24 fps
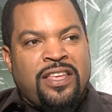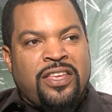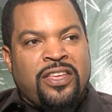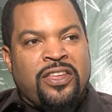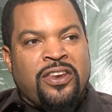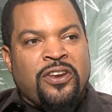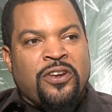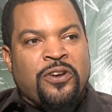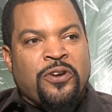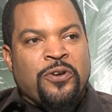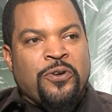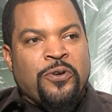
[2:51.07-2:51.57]

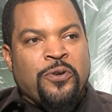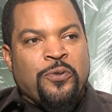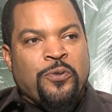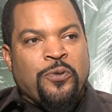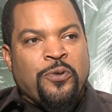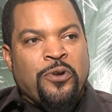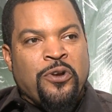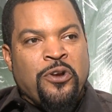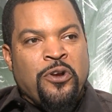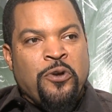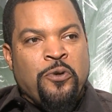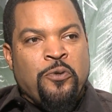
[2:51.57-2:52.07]
You know,
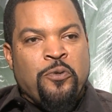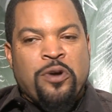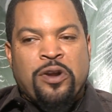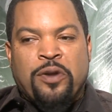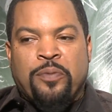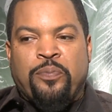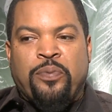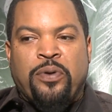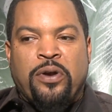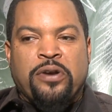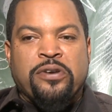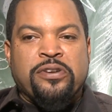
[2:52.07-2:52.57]
what
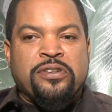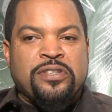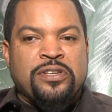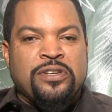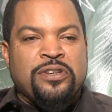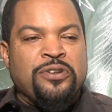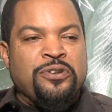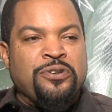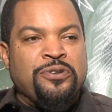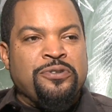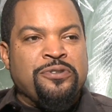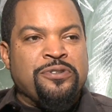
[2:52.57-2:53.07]
a
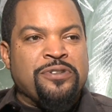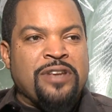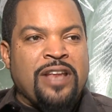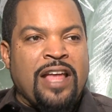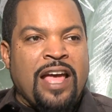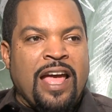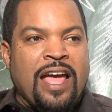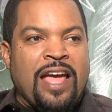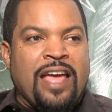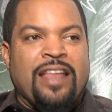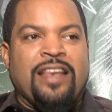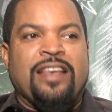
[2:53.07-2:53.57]
person who's
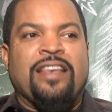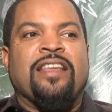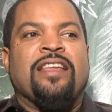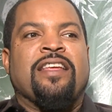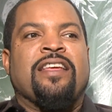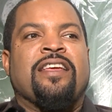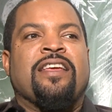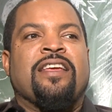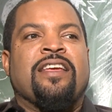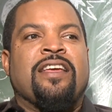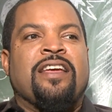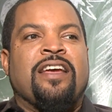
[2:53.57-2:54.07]
not
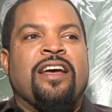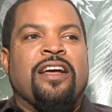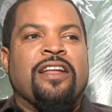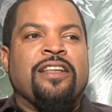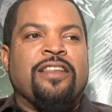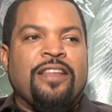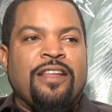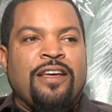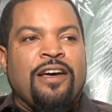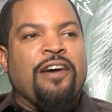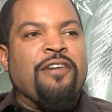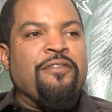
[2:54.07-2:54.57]
a
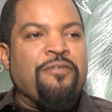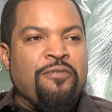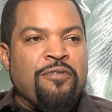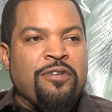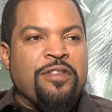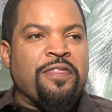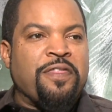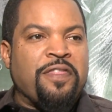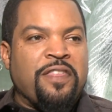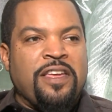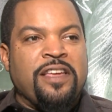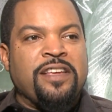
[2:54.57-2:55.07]
loved
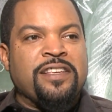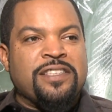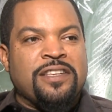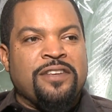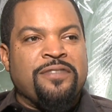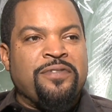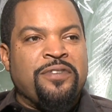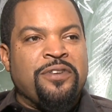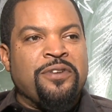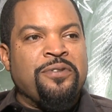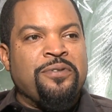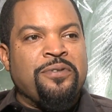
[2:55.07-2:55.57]
one thinks
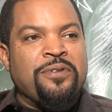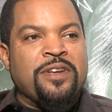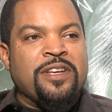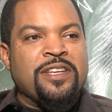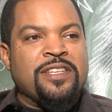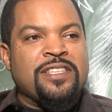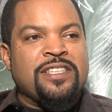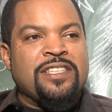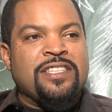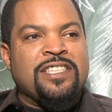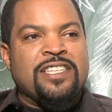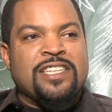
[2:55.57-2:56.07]
of you
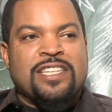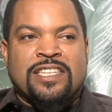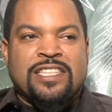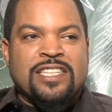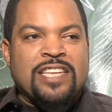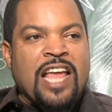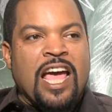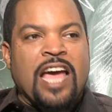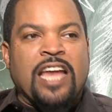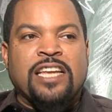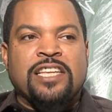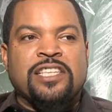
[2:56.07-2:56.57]
is just
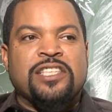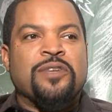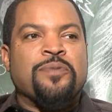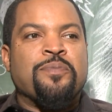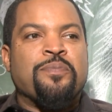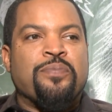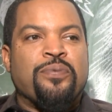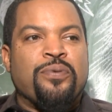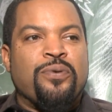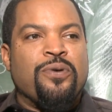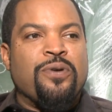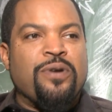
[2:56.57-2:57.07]
not as
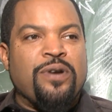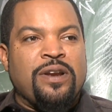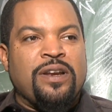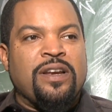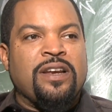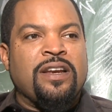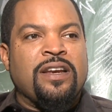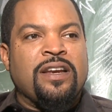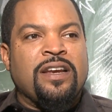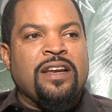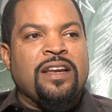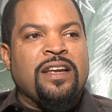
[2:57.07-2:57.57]

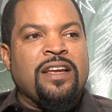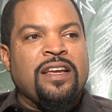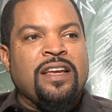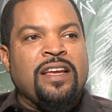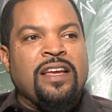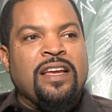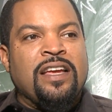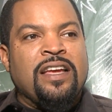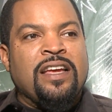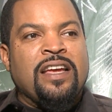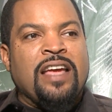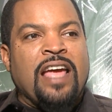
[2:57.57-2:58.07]
important
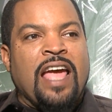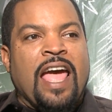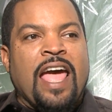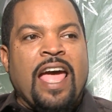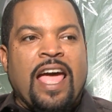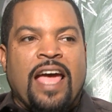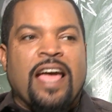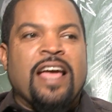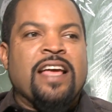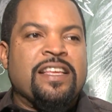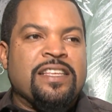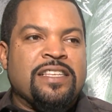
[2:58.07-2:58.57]

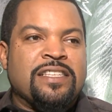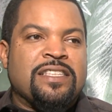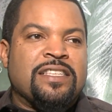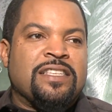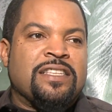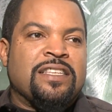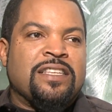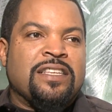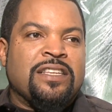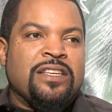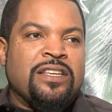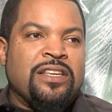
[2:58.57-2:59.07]

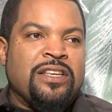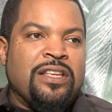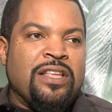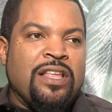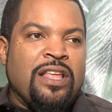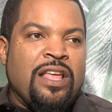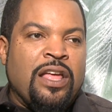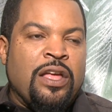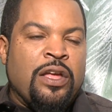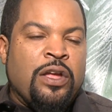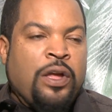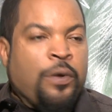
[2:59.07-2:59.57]
as
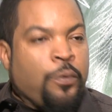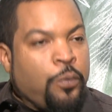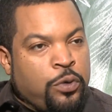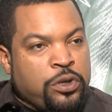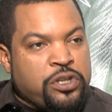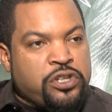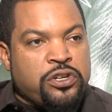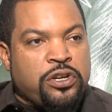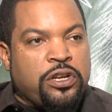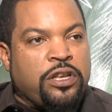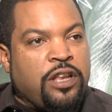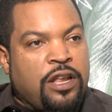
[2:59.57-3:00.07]

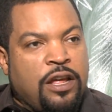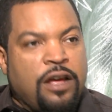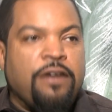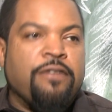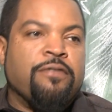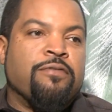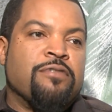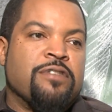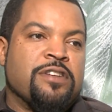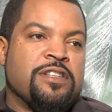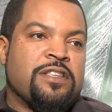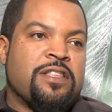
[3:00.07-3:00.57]
what your
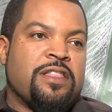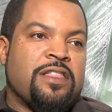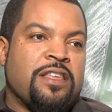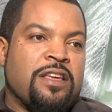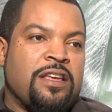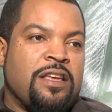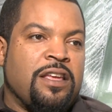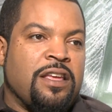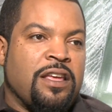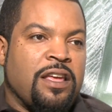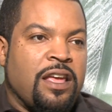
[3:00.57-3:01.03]
loved ones think.